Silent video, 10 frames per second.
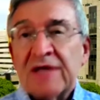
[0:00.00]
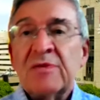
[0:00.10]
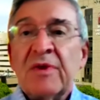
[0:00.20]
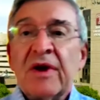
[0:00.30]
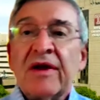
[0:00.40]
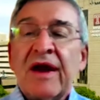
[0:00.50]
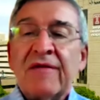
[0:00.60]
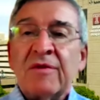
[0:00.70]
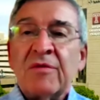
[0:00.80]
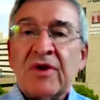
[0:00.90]
it has to be able to have
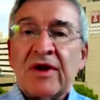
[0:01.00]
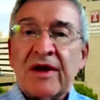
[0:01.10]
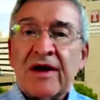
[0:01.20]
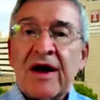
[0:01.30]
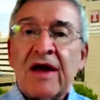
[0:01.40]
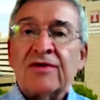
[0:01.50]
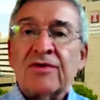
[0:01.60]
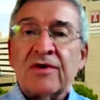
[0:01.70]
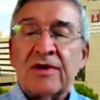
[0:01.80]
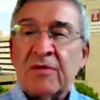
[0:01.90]
the ability to
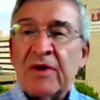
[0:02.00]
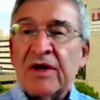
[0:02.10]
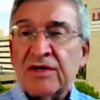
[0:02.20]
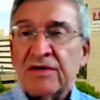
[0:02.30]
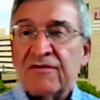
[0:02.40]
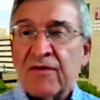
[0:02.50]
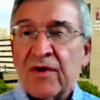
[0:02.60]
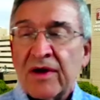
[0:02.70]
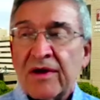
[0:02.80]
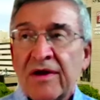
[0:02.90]
contour to the patient's
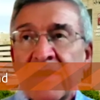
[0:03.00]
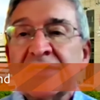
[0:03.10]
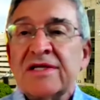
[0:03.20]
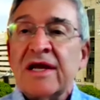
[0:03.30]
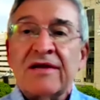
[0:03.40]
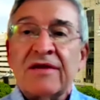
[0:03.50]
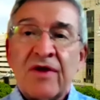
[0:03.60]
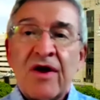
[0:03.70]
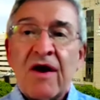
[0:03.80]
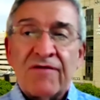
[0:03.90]
foot, to
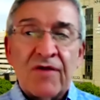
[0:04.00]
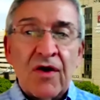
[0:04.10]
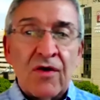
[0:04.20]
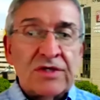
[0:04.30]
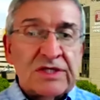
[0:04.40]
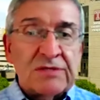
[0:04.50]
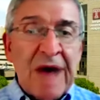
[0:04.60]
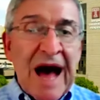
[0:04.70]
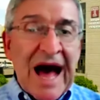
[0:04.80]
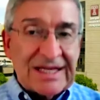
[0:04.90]
selectively offload
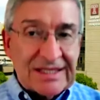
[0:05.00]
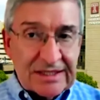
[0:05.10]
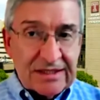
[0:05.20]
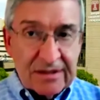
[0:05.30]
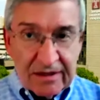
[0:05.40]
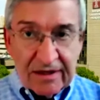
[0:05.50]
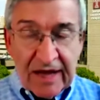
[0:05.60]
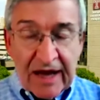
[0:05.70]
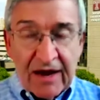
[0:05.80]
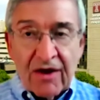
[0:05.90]
spots
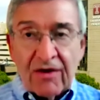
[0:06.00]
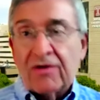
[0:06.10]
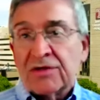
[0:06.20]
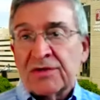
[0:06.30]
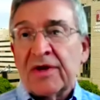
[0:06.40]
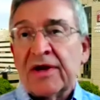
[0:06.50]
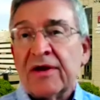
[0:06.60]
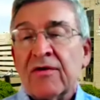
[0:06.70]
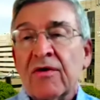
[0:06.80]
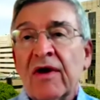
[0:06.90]
that are
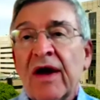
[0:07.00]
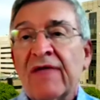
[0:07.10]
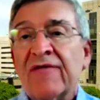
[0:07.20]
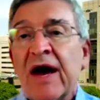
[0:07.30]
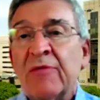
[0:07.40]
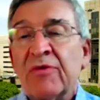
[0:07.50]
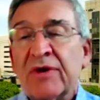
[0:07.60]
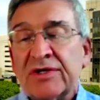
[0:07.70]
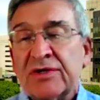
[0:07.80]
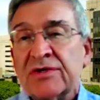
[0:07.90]
ulcerated or have high
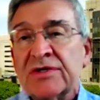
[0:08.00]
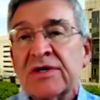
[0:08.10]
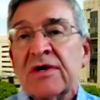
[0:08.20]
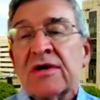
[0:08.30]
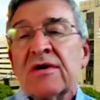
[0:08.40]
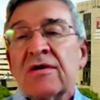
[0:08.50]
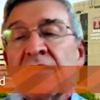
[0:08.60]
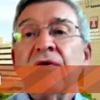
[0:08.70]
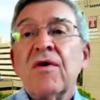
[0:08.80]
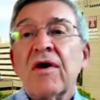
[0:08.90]
pressures.
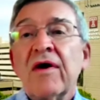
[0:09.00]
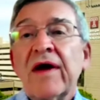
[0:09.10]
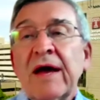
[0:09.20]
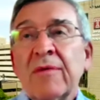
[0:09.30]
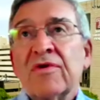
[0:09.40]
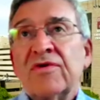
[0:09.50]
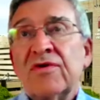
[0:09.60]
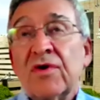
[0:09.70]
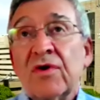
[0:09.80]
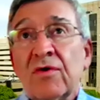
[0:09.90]
You are able
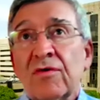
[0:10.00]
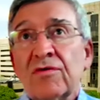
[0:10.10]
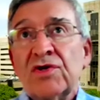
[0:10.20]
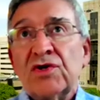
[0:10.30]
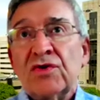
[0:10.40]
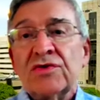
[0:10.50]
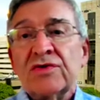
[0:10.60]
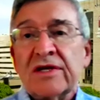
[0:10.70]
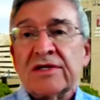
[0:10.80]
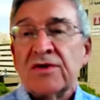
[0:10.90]
to choose
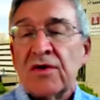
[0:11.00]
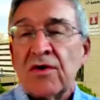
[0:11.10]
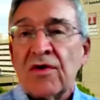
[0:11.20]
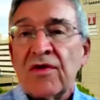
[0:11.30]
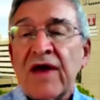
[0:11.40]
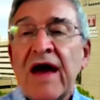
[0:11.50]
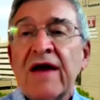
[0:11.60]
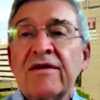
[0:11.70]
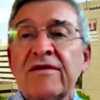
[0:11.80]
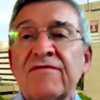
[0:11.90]
an insole
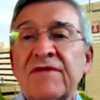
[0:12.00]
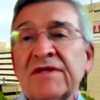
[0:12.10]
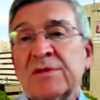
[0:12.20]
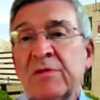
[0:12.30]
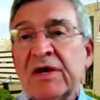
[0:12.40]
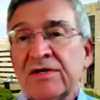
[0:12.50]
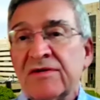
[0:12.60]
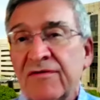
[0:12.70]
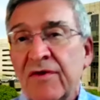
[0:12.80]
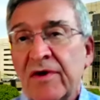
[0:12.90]
that fits the patient's
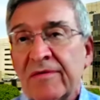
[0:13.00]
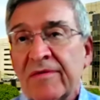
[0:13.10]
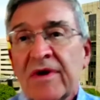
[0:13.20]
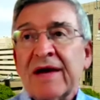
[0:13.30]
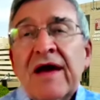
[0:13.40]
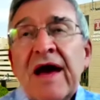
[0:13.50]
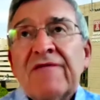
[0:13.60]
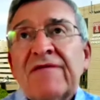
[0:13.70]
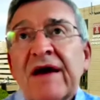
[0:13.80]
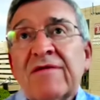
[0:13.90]
foot. You
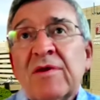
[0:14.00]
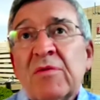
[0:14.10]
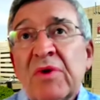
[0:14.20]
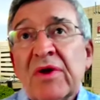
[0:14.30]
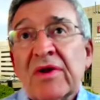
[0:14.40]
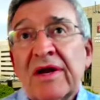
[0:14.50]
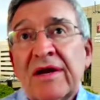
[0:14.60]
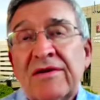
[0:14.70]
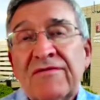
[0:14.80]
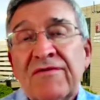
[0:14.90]
have to have the
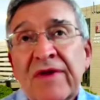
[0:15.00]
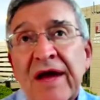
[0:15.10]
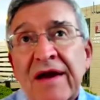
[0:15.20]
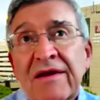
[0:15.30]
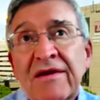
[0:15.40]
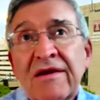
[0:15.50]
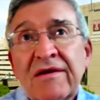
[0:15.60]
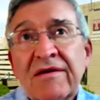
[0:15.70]
ability for that